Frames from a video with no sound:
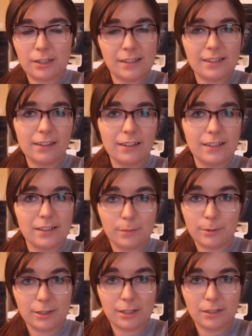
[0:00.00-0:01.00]
He still is a
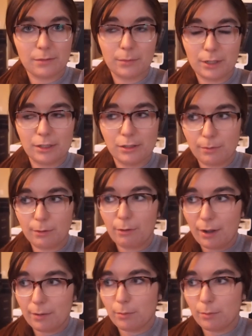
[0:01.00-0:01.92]
musician, but he used to be way